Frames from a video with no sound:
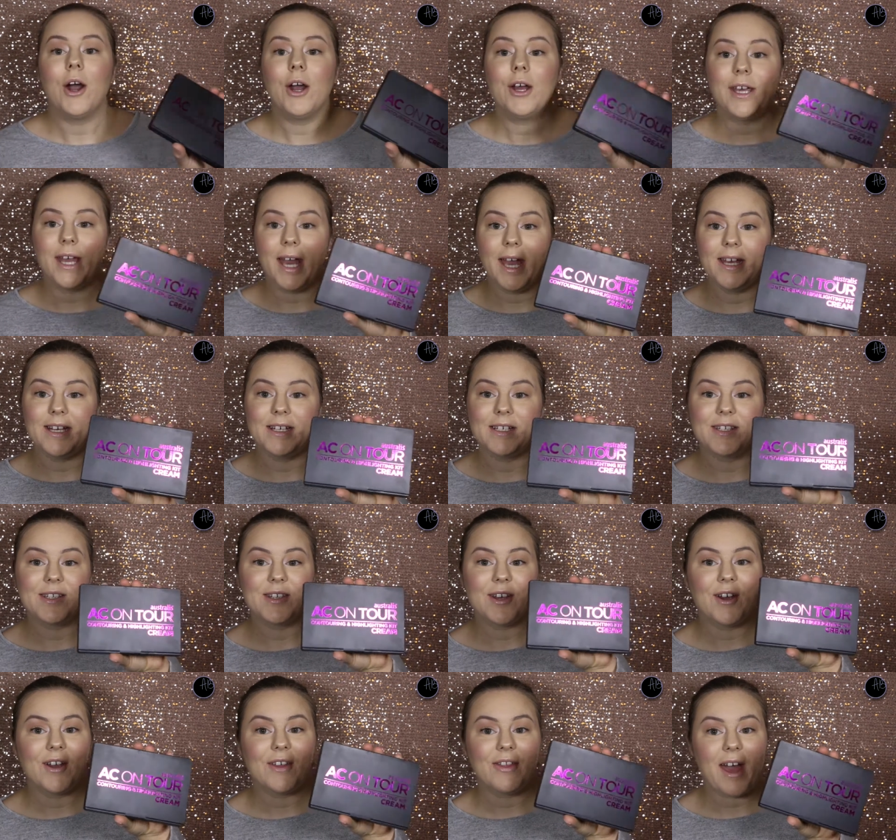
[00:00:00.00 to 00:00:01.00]
Okay,
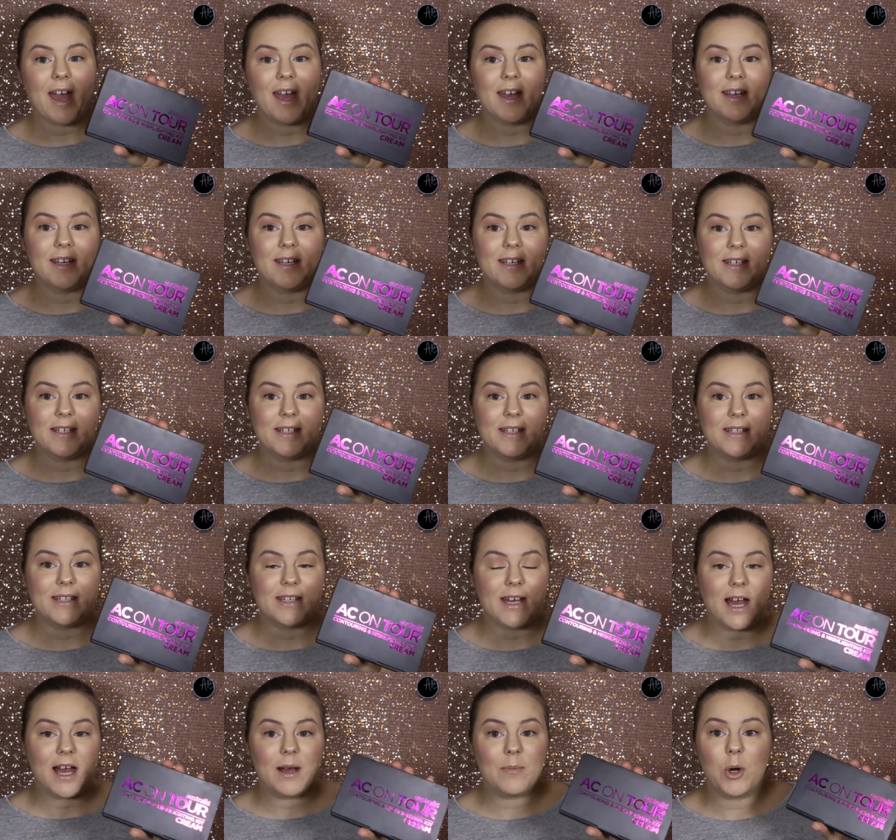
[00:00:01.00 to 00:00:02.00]
so that
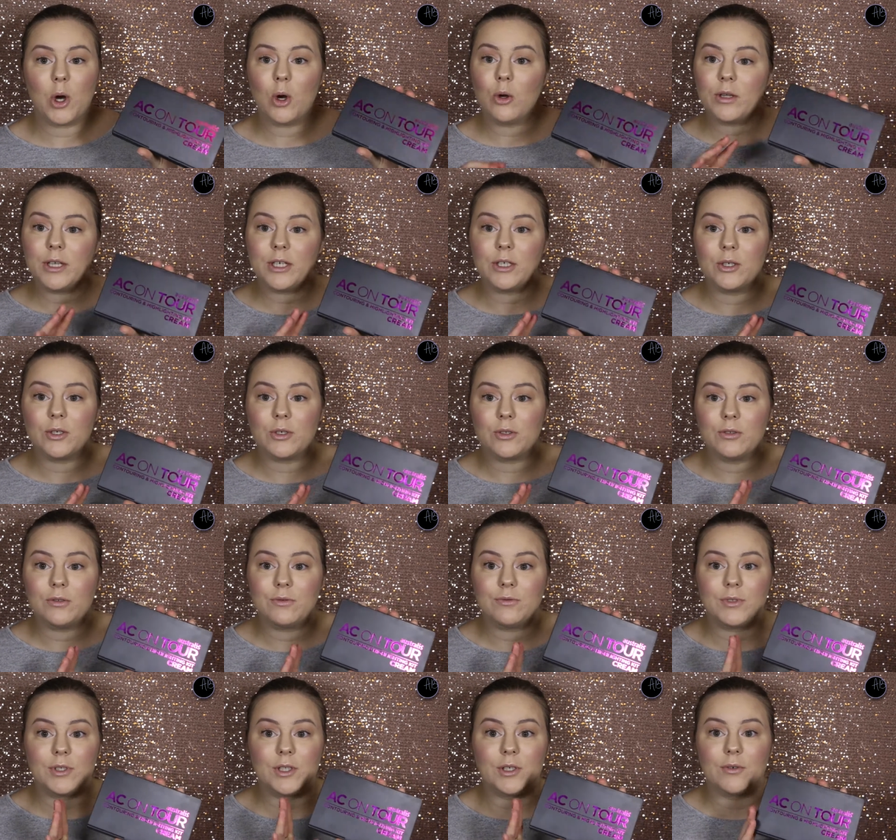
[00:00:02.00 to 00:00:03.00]
is all in
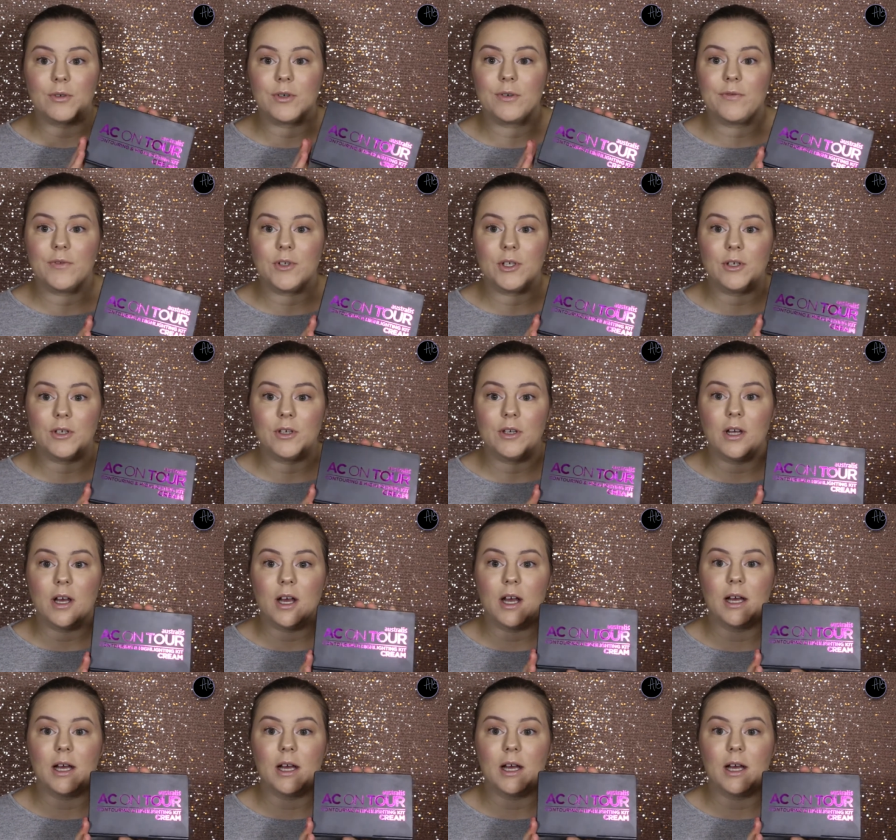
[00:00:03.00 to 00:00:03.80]
all the review.